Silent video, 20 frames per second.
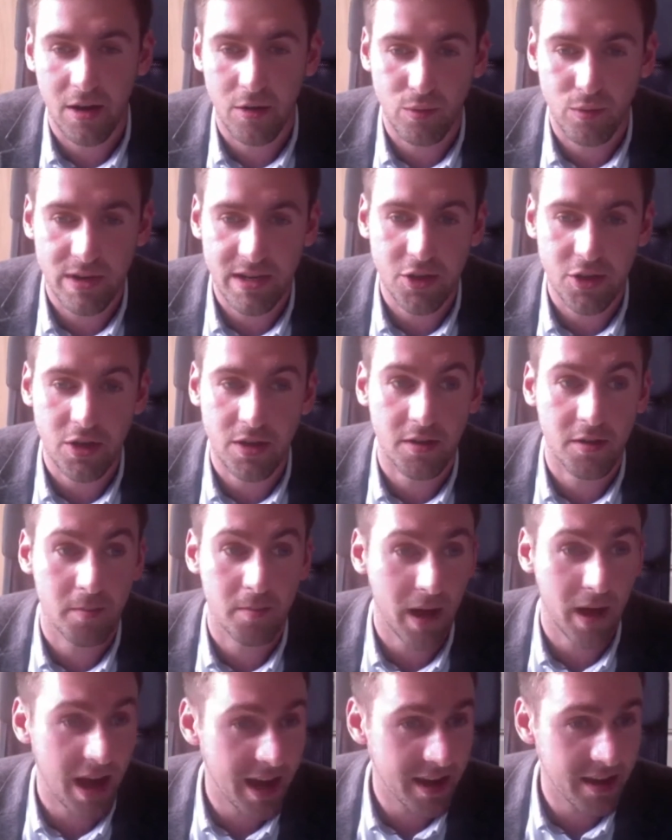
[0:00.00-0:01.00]
regions
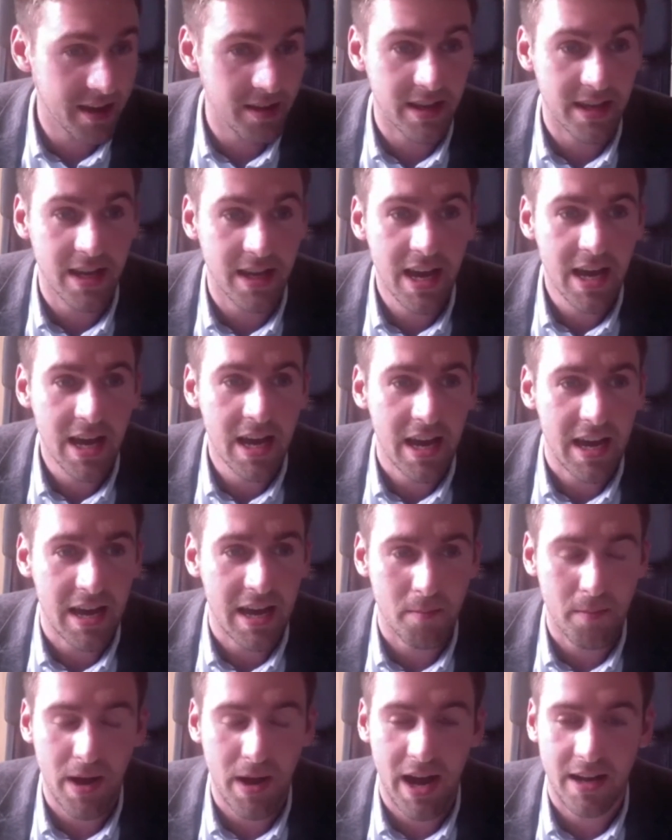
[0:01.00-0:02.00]
by the
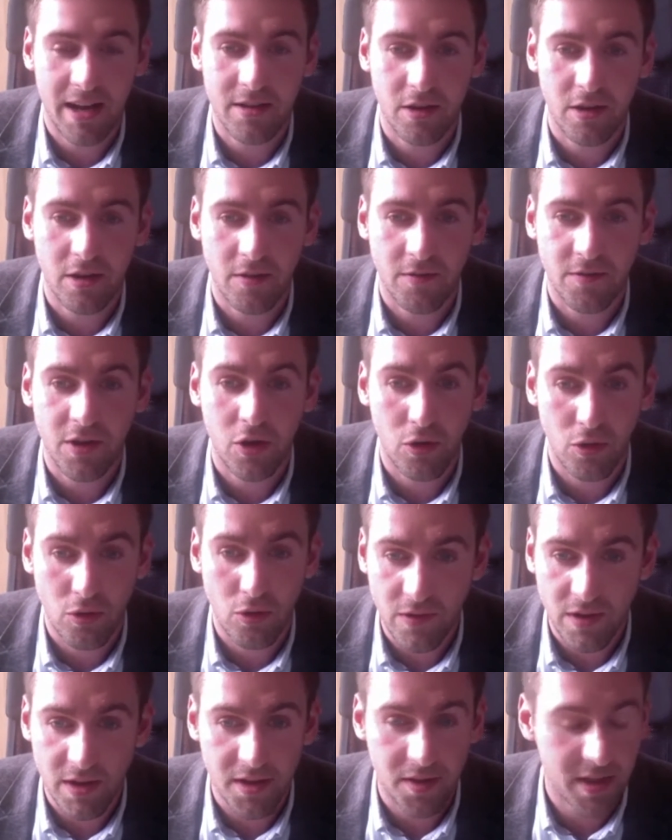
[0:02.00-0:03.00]
impact of
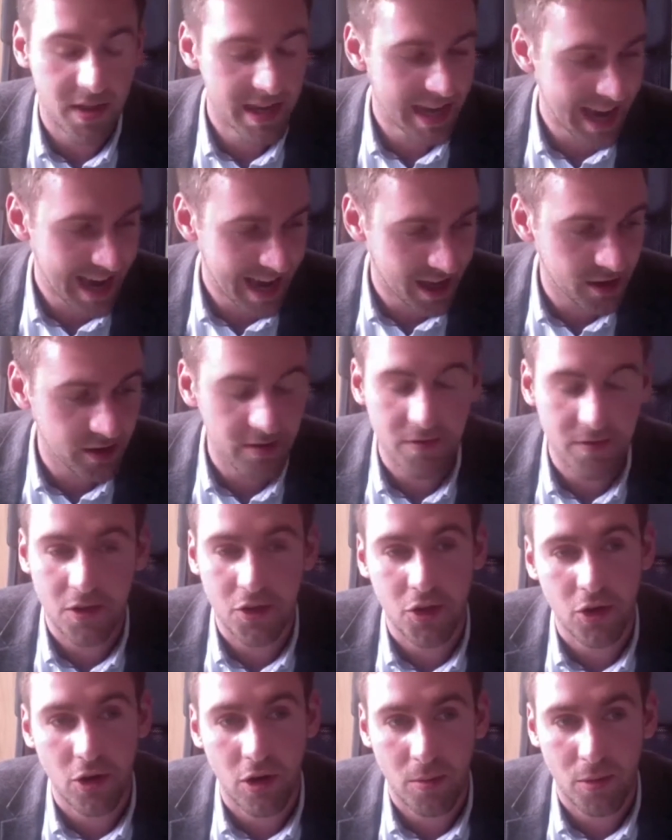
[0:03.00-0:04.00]
COVID, the end of the
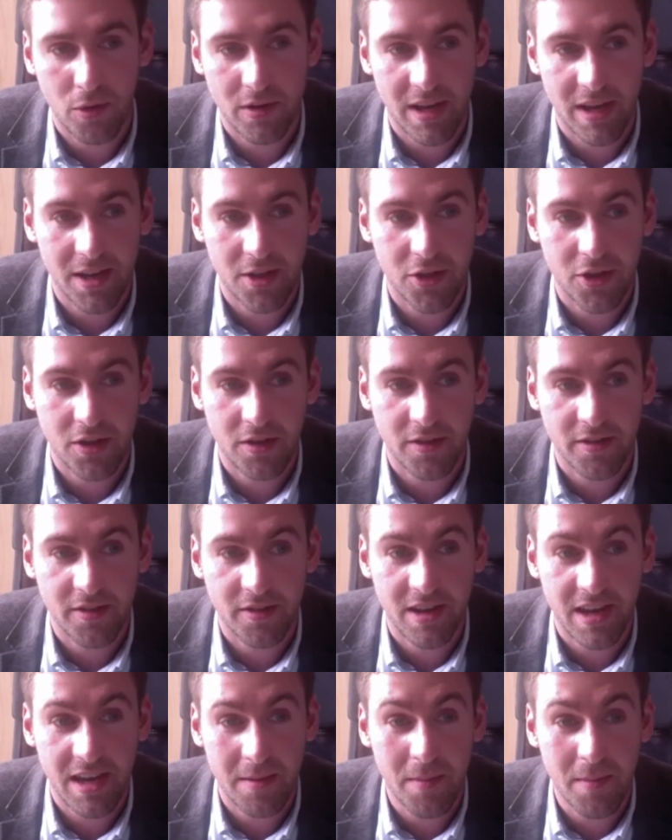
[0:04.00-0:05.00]
job retention
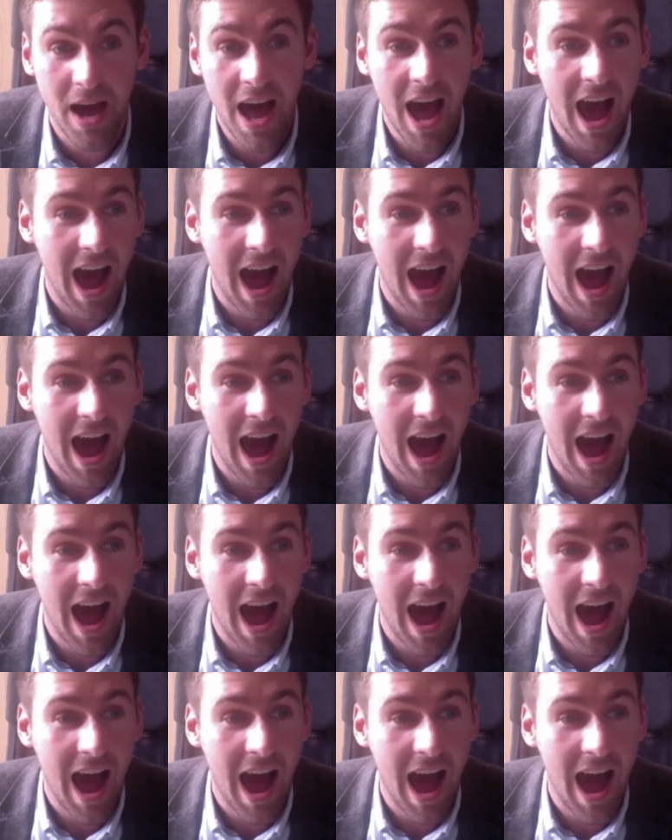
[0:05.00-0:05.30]
scheme,